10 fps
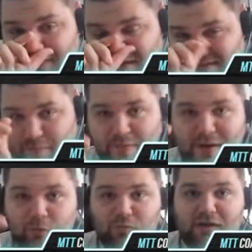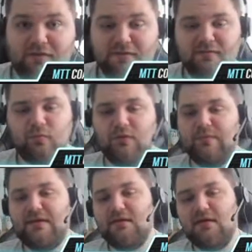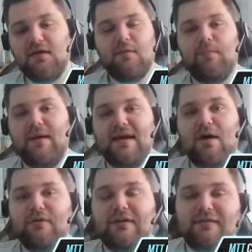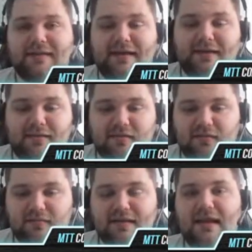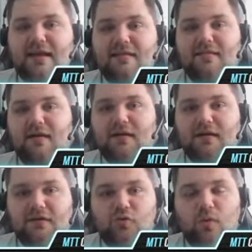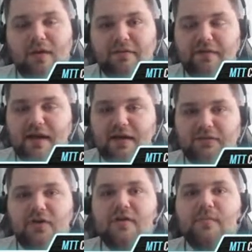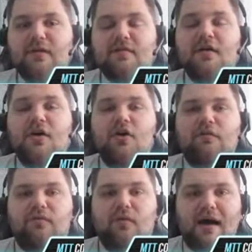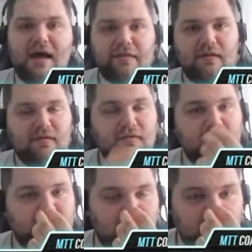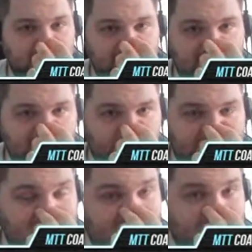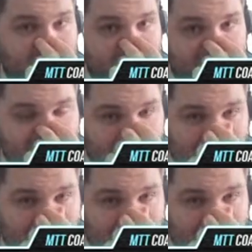the same amount, and this will be paid out in tickets, because satellites are qualifying tournaments for other tournaments, bigger tournaments.